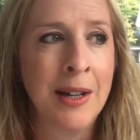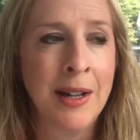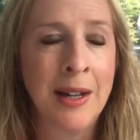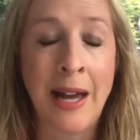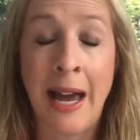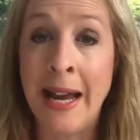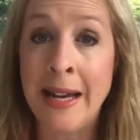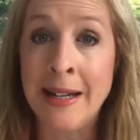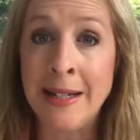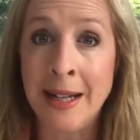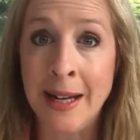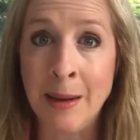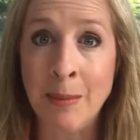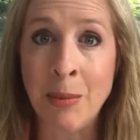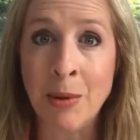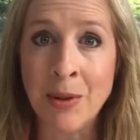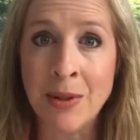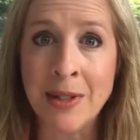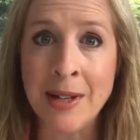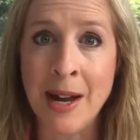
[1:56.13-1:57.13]
18
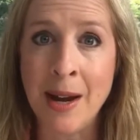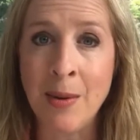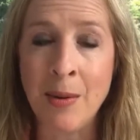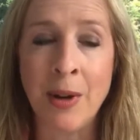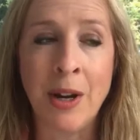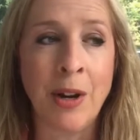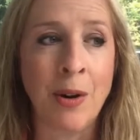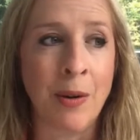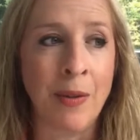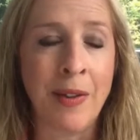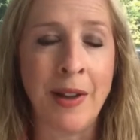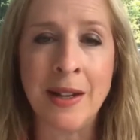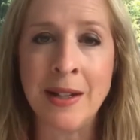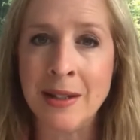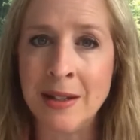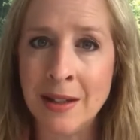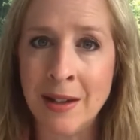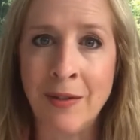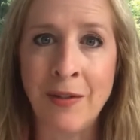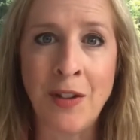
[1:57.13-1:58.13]
books now, and
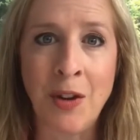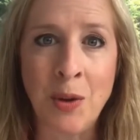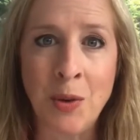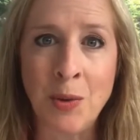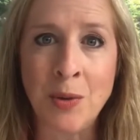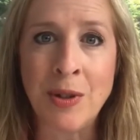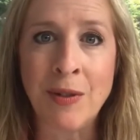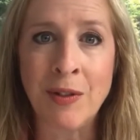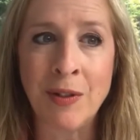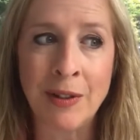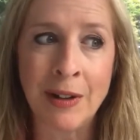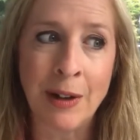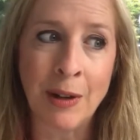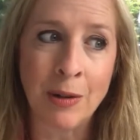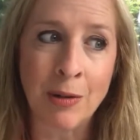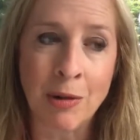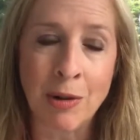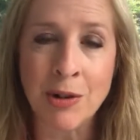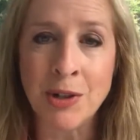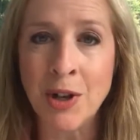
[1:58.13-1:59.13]
there's a few different little
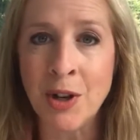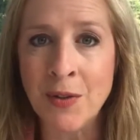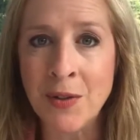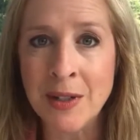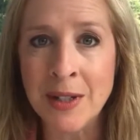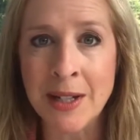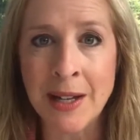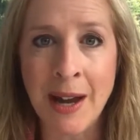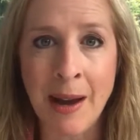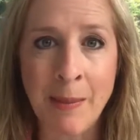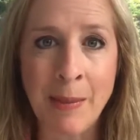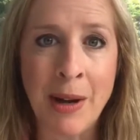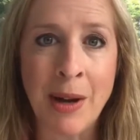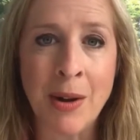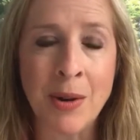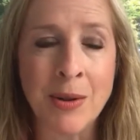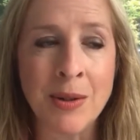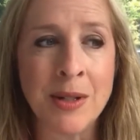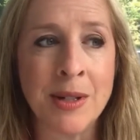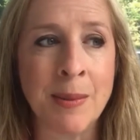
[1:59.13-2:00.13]
crossovers and
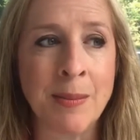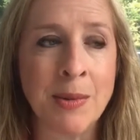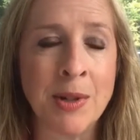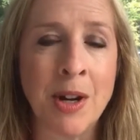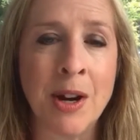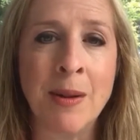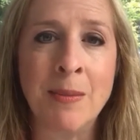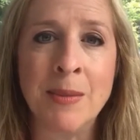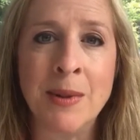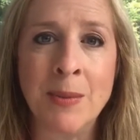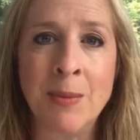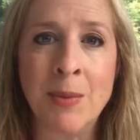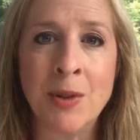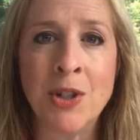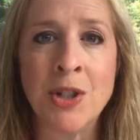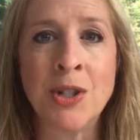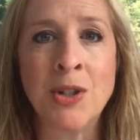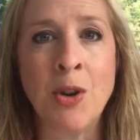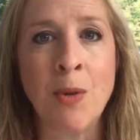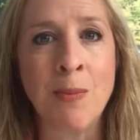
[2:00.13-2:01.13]
cameos sometimes, which
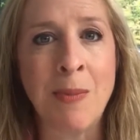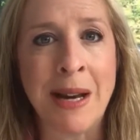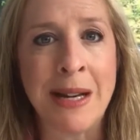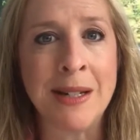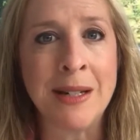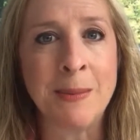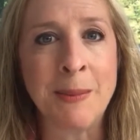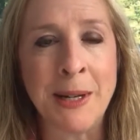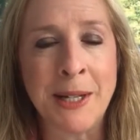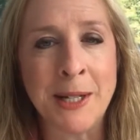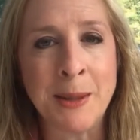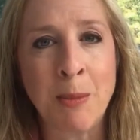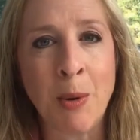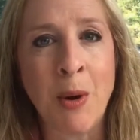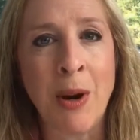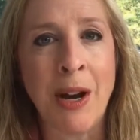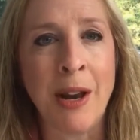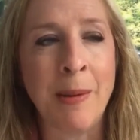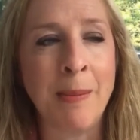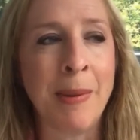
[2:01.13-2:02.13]
is not meant to be a
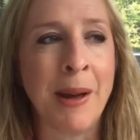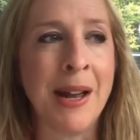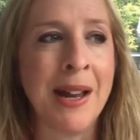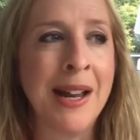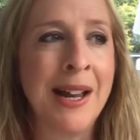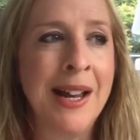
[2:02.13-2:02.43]
spoiler, but